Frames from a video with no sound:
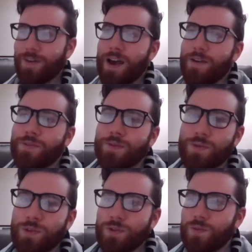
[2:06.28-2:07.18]
at five
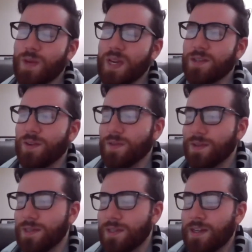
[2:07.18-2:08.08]
was based off the
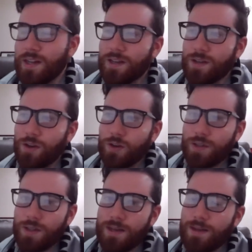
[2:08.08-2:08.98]
season that he
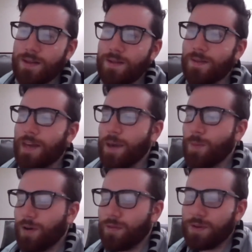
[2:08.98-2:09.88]
currently
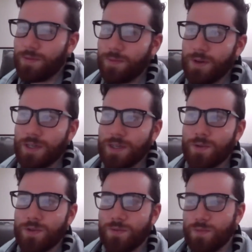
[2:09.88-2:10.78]
came off of, where he
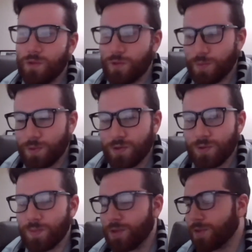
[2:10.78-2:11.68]
was super
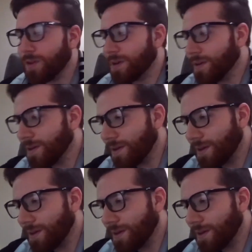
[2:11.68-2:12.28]
super strong.